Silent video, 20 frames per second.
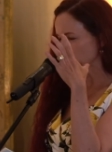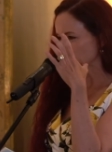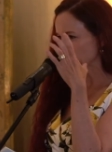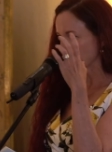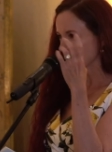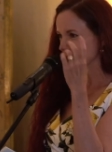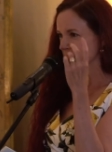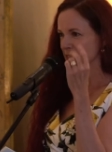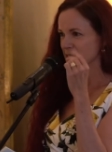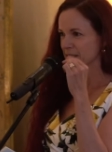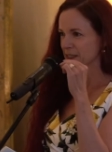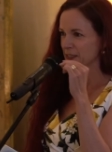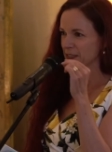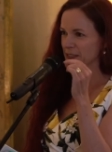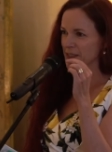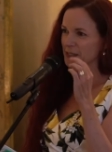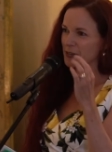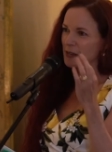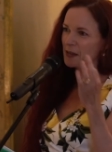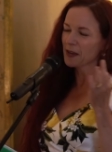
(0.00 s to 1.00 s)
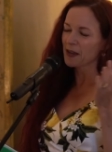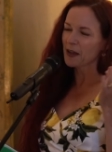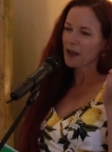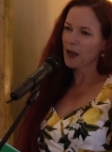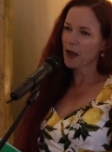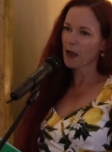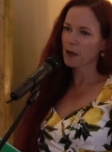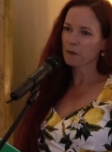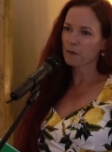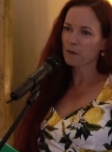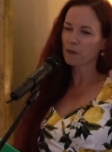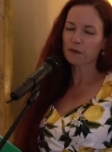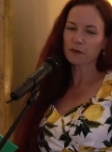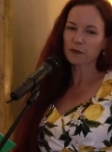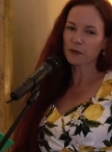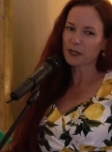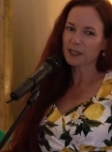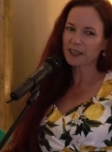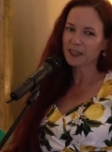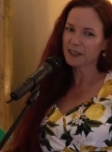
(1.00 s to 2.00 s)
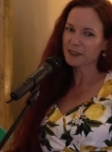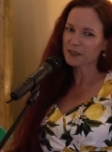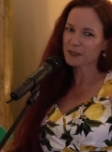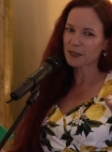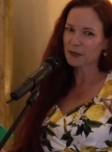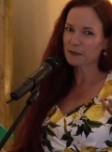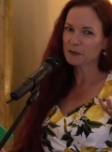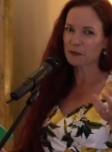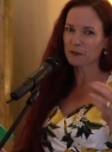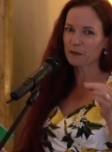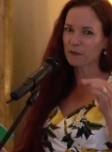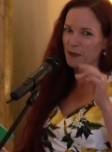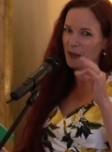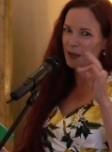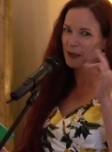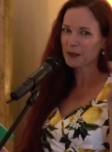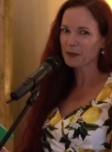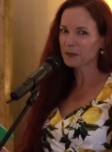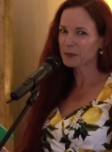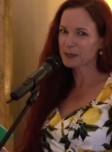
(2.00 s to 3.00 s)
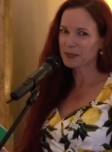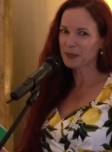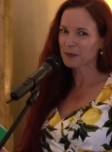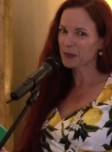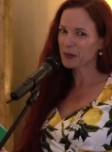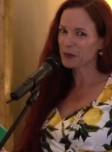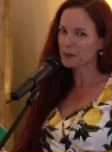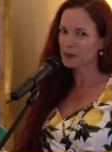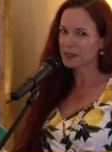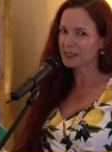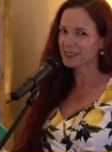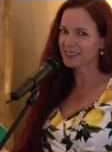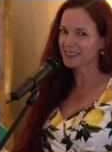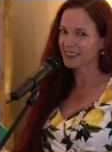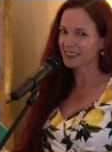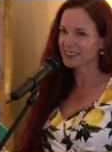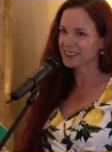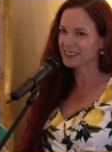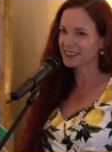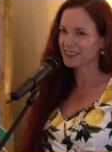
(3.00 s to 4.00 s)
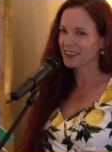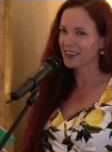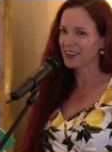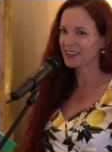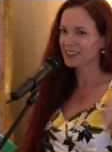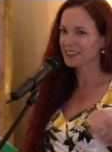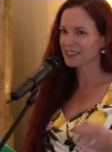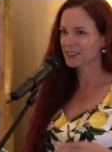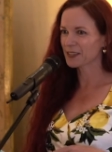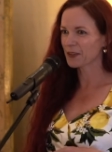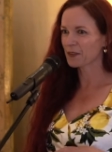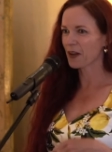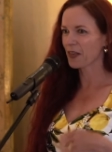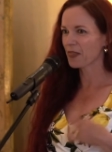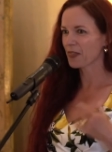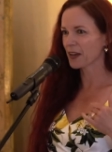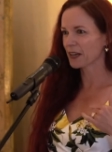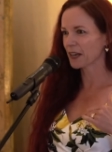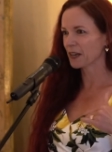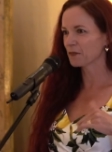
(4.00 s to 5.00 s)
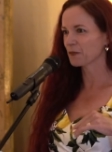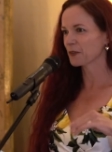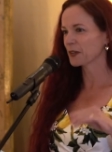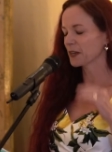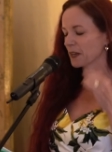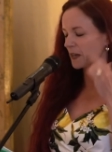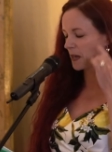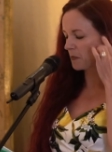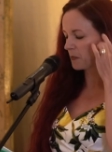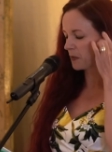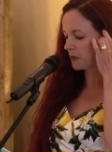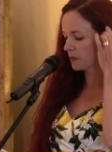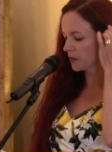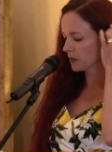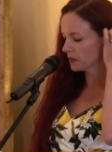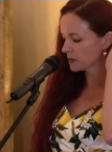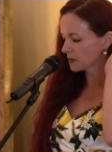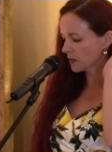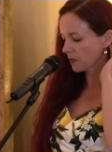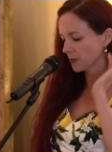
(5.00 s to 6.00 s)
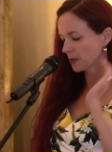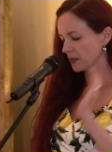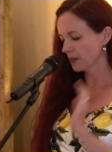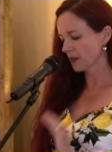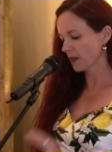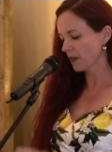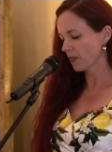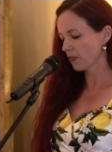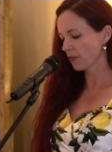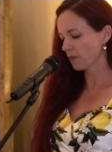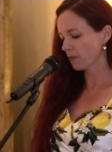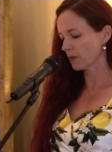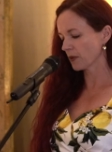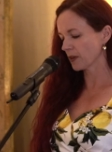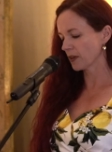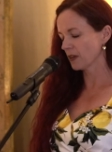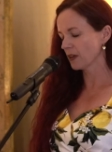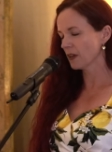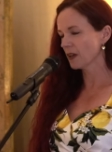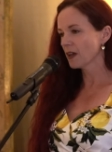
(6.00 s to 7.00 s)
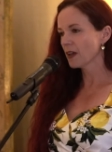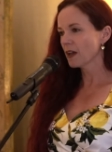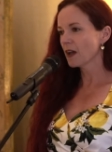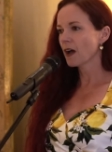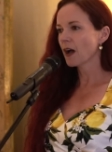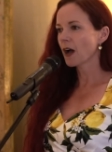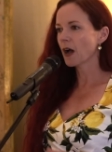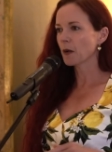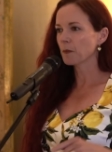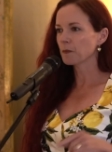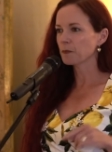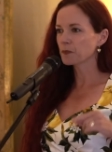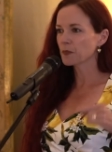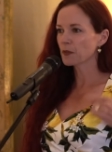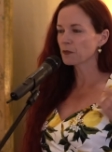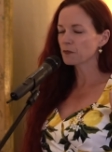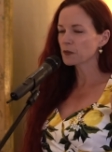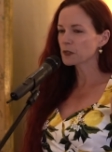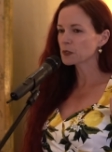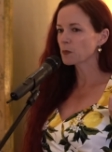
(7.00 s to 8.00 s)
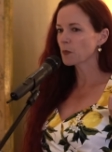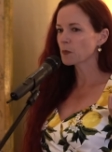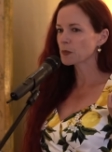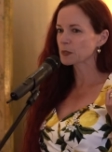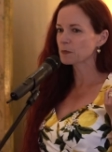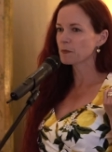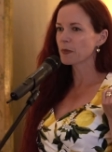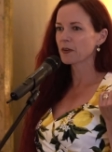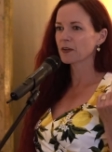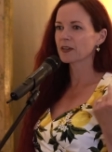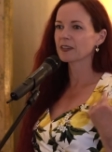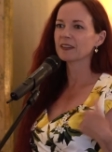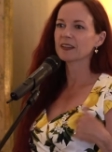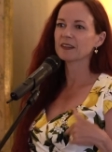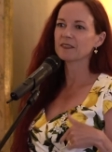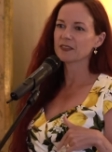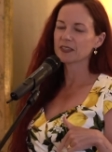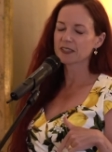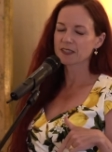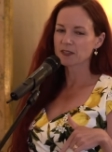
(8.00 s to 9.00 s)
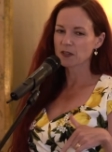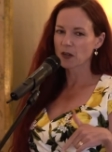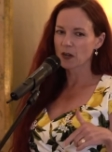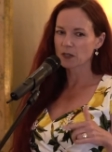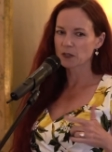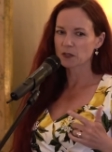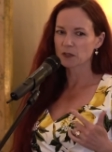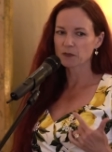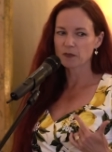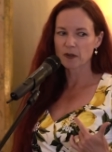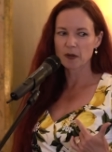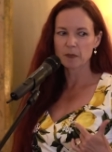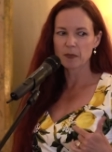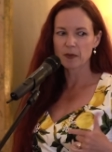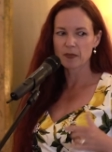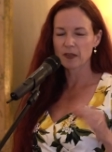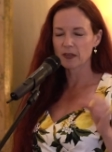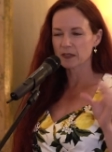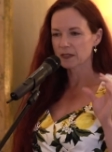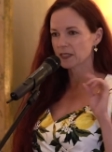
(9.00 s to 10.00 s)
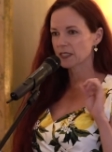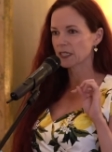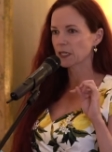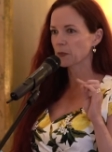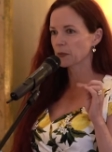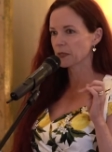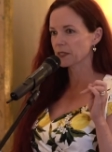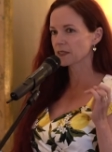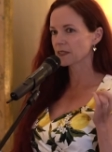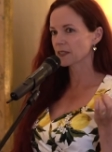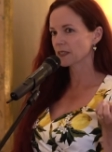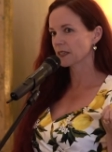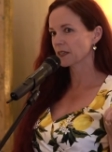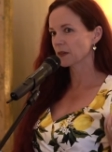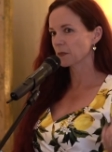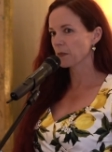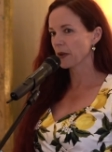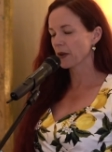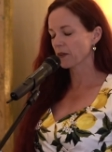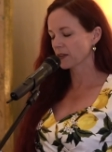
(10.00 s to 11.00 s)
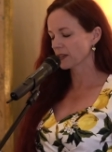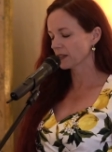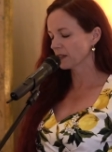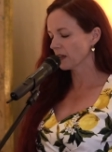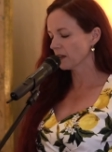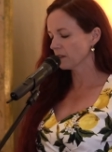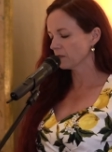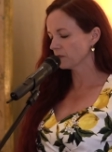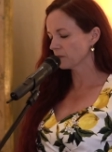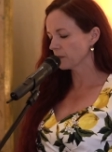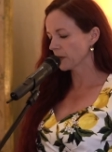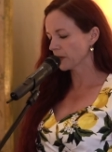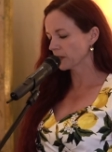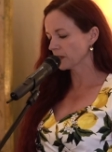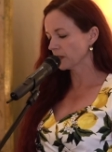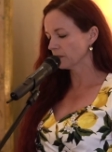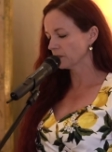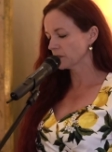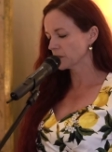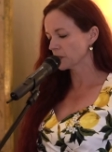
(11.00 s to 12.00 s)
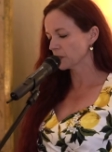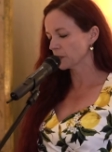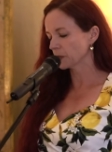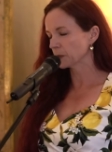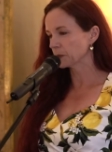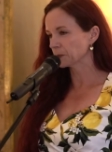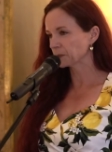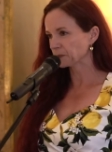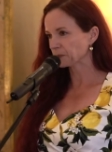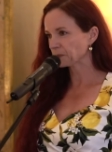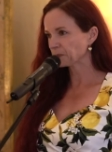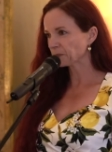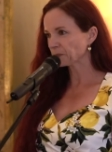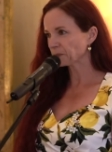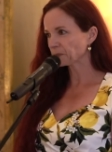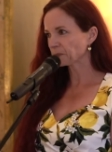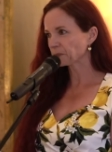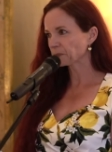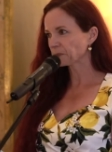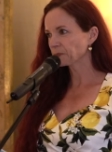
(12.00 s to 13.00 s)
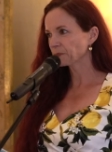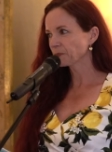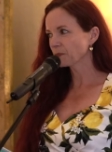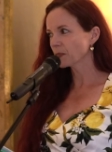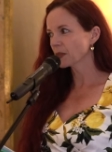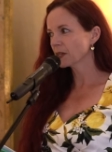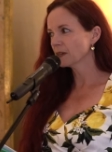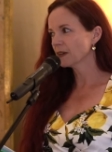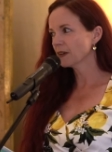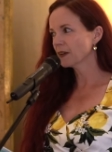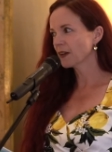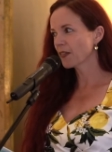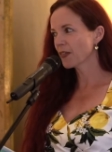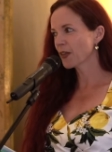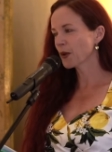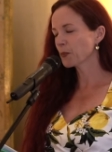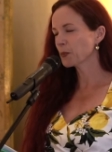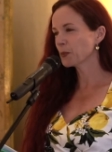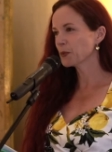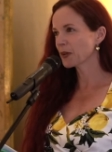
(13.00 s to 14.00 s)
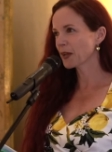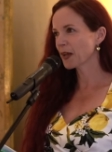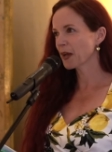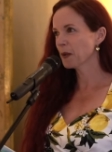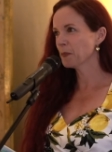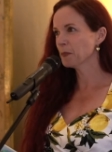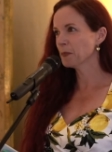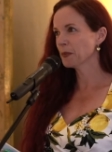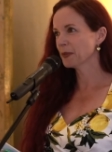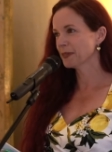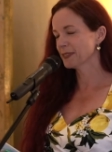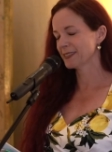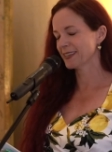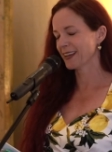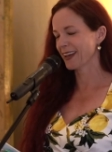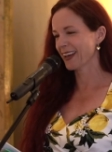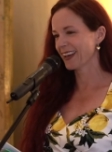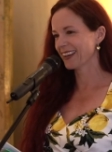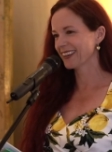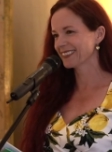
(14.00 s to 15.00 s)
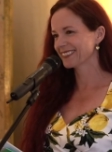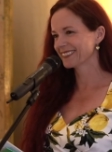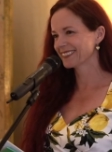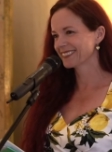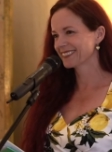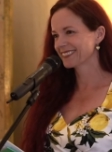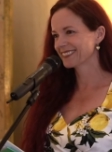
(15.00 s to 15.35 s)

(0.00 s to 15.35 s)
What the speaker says: so nice to just free yourself to fail with something one sentence long. So I thought I'd read a couple of those. I'll read three. The first one was Married Love. This is also from the sequence in here, Married Love, Married Love 2. There will come a day,